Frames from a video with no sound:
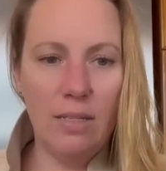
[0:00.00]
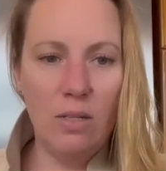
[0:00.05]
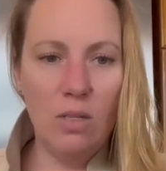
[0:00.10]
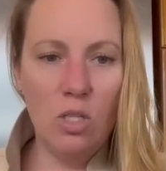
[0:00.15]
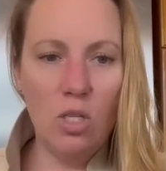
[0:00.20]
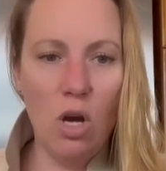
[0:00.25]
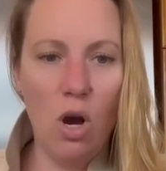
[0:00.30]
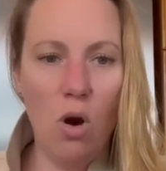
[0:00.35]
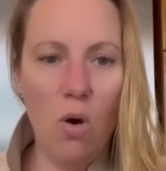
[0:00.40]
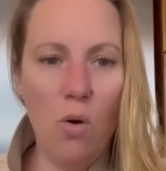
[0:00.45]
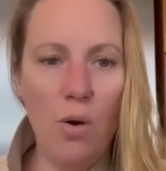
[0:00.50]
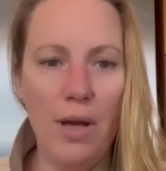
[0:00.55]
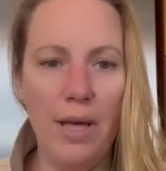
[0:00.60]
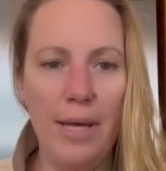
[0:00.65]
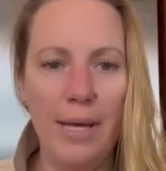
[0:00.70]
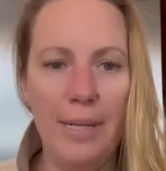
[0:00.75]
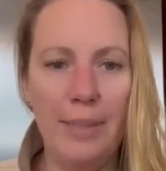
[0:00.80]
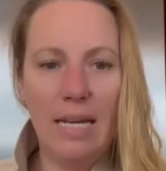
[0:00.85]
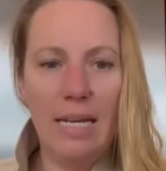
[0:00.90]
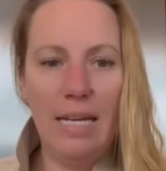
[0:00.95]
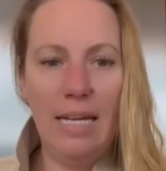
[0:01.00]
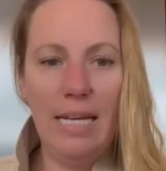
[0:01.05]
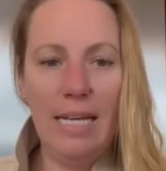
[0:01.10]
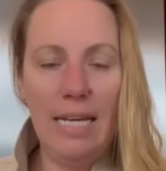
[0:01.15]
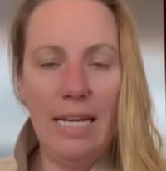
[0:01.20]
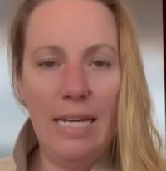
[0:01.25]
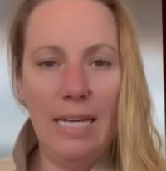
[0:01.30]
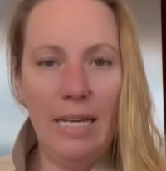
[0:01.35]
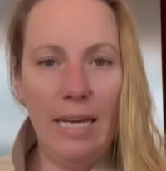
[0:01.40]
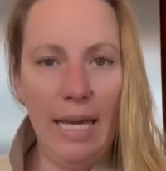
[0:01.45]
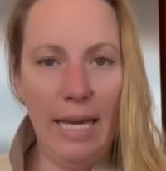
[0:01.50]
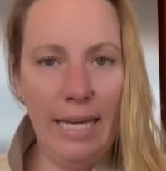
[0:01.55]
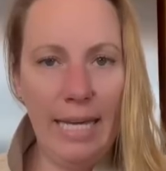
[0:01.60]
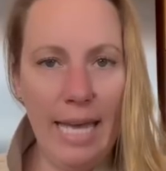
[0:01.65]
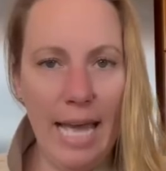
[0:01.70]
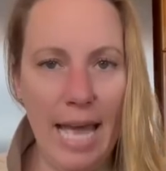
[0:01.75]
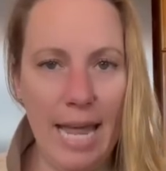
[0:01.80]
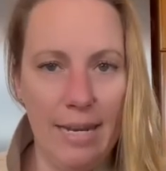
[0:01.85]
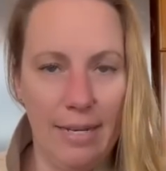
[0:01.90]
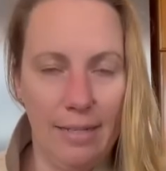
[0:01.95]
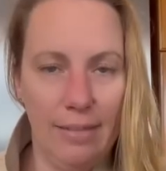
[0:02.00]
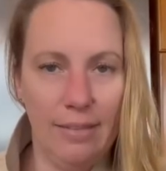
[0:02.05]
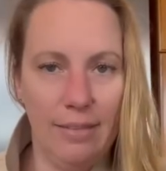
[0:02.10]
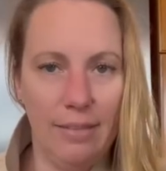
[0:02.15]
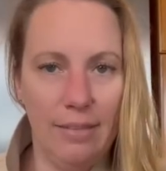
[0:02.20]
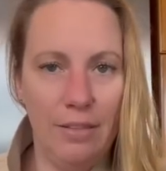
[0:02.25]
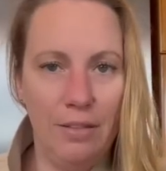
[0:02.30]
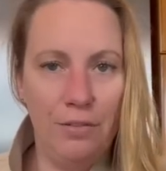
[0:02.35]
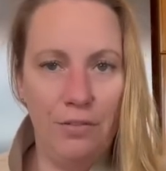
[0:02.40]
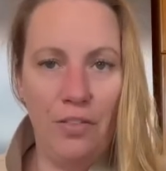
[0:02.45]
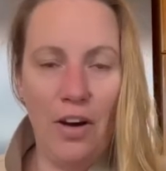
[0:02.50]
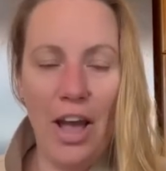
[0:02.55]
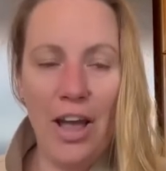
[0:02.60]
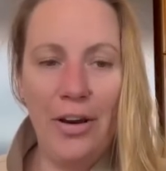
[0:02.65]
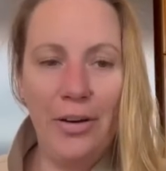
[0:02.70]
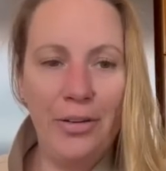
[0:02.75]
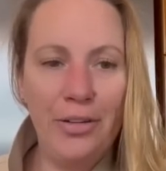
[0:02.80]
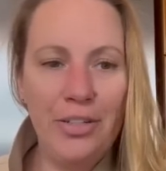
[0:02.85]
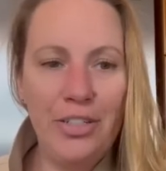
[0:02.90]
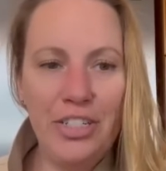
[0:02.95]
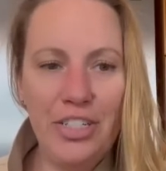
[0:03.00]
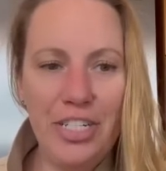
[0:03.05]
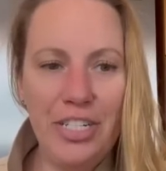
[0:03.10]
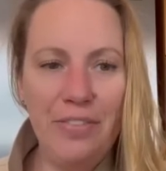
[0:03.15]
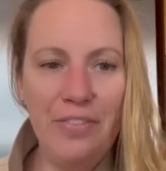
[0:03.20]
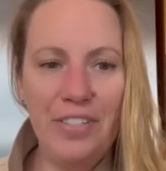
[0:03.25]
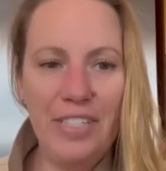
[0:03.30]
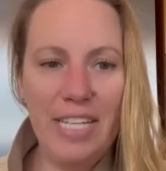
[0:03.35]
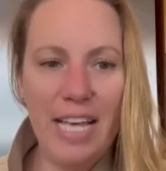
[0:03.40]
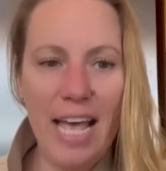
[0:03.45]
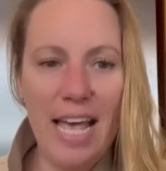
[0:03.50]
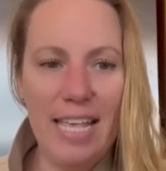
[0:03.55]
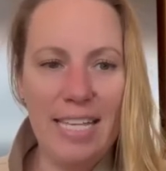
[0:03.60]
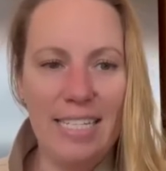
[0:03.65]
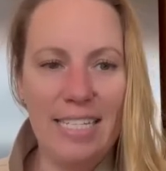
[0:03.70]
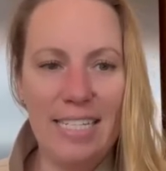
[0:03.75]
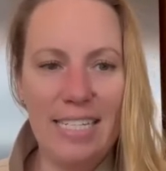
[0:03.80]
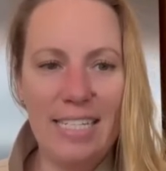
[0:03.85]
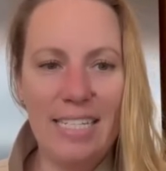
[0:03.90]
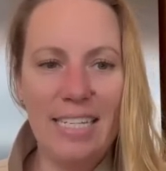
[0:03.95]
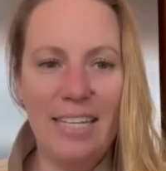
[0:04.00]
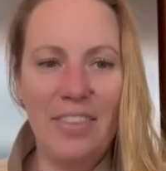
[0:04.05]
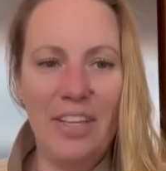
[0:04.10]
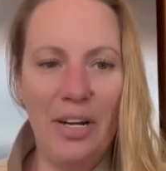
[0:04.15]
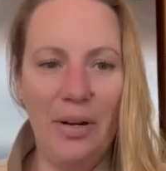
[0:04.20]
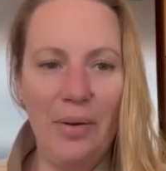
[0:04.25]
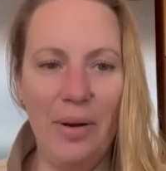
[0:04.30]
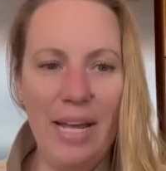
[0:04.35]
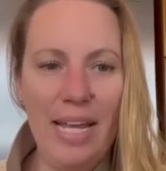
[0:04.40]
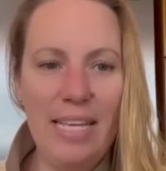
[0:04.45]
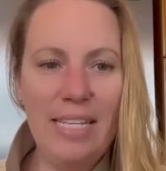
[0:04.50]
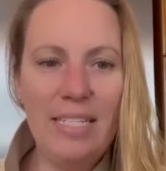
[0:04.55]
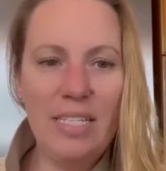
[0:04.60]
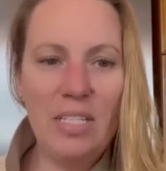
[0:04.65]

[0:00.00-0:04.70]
So again, the fire chief says there is